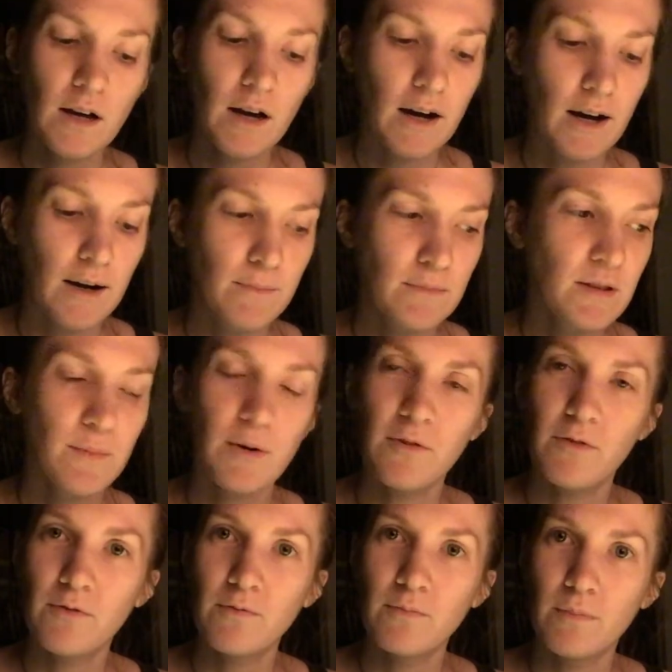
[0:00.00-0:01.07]
Um, some
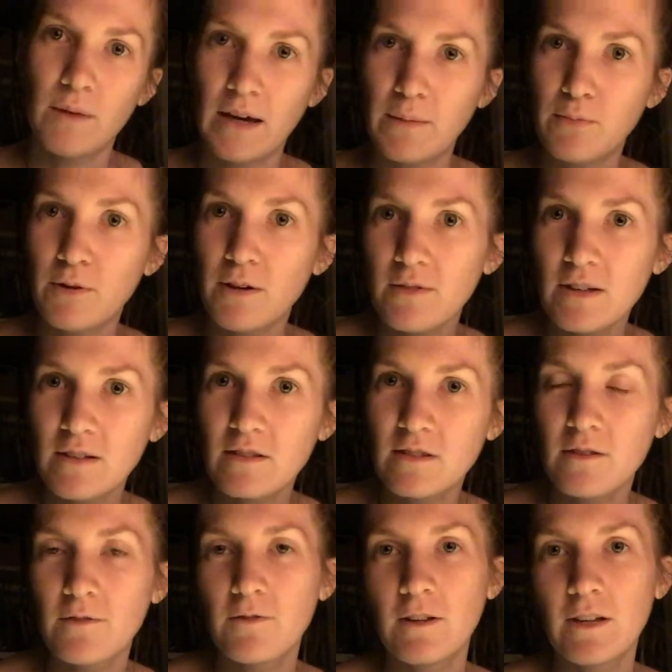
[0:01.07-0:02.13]
of my previous
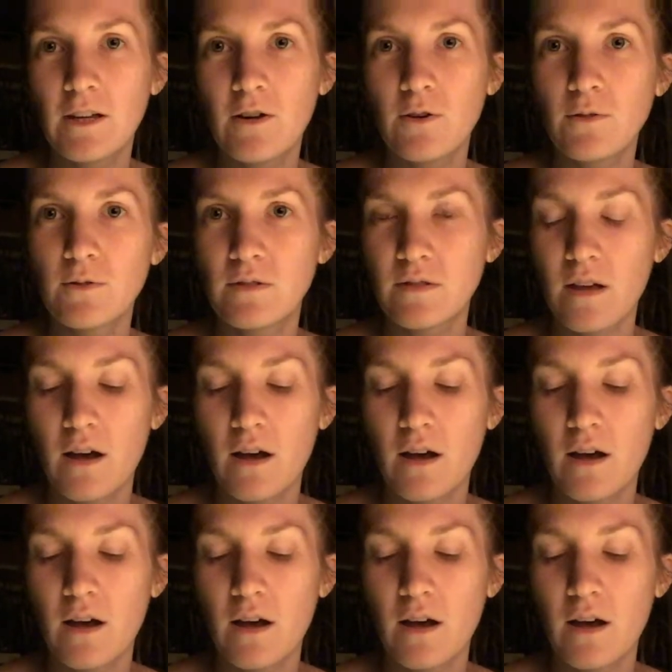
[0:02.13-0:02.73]
videos.